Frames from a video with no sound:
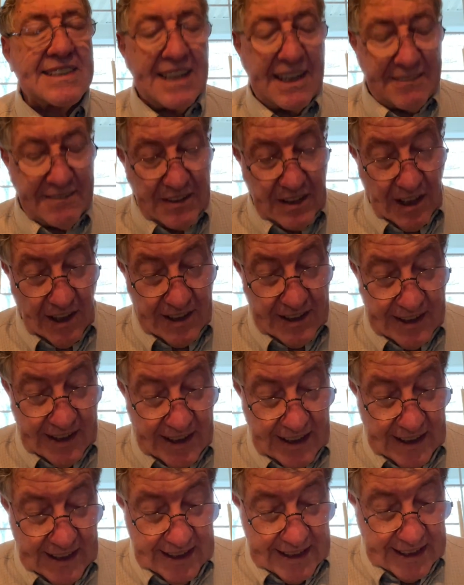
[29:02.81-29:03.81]
they've
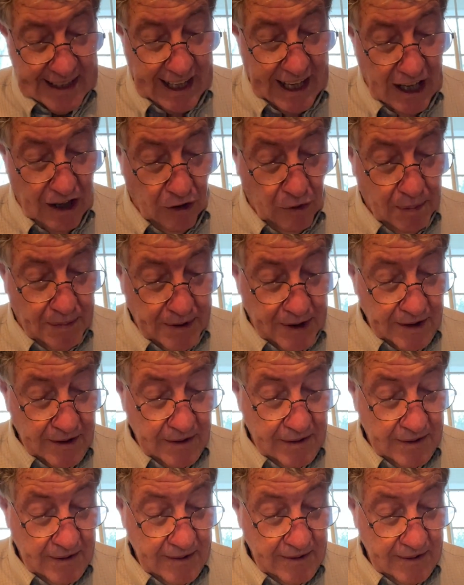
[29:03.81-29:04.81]
done to help you,